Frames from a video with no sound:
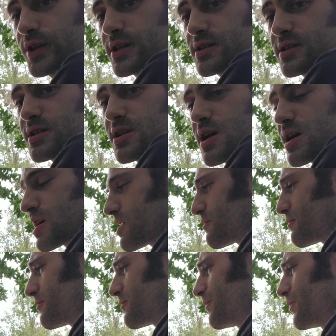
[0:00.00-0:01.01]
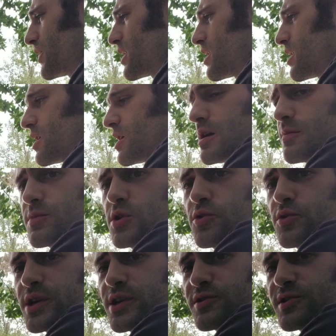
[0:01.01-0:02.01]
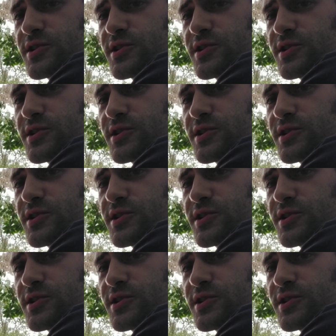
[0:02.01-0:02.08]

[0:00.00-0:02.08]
this in half. I'm going to